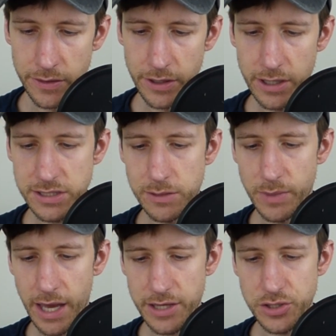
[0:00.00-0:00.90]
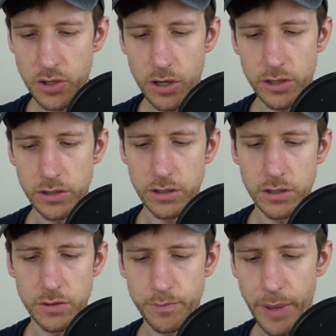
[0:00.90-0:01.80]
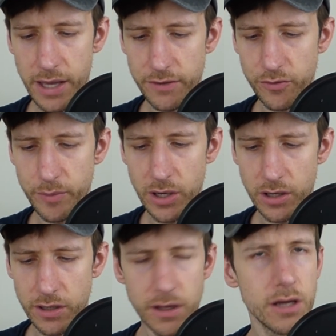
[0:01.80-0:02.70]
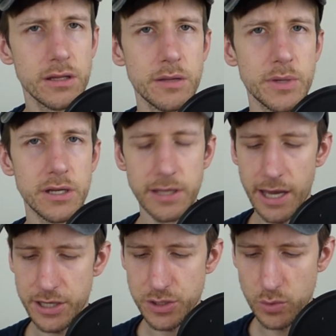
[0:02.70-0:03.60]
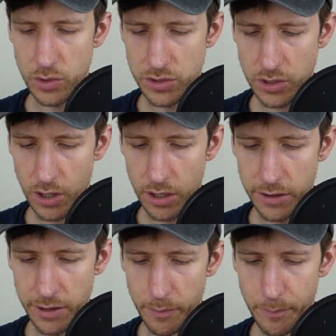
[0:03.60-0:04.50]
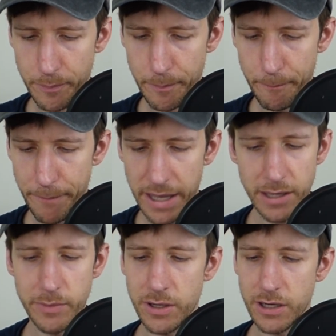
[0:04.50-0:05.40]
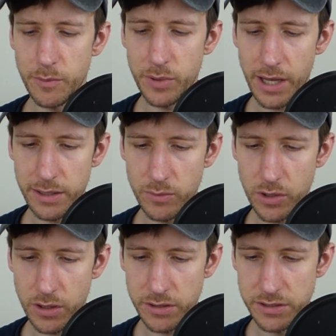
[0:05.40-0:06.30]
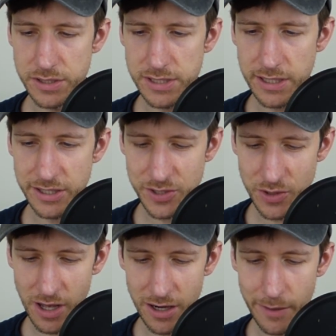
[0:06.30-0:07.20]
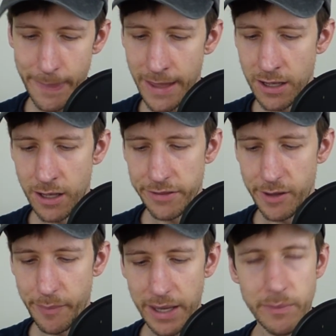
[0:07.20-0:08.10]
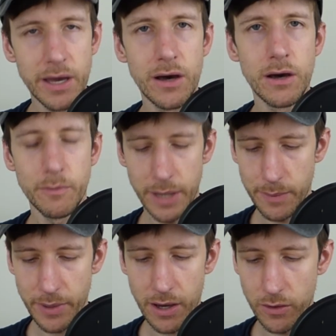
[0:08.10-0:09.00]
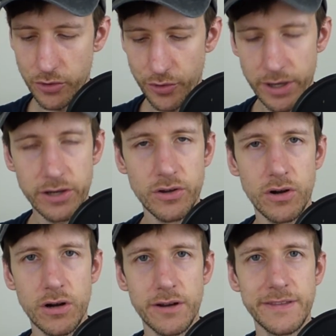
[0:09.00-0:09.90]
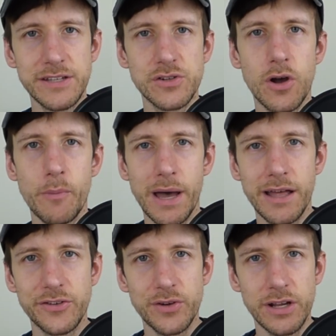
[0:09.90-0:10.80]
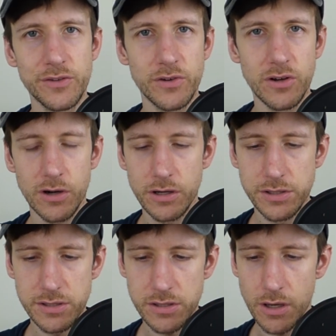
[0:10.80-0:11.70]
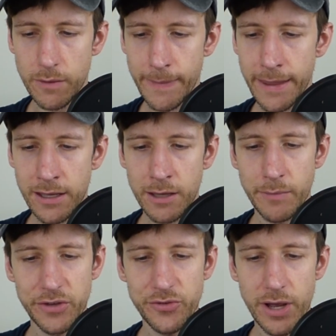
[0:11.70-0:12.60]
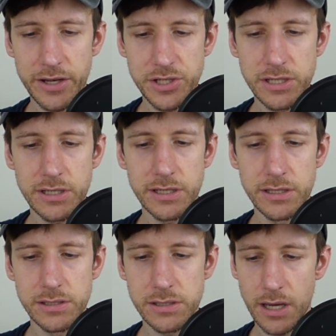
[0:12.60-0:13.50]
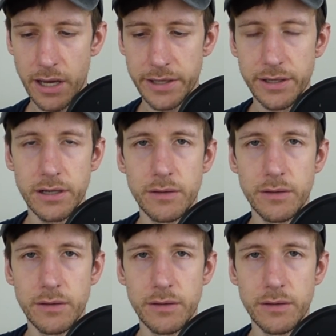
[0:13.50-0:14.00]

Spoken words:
the custom cash card on Bank of America, the Unlimited Cash Awards card, the Bank America Platinum card, the City Strata, the PayPal credit card. These are all balance transfer cards. So my strategy is I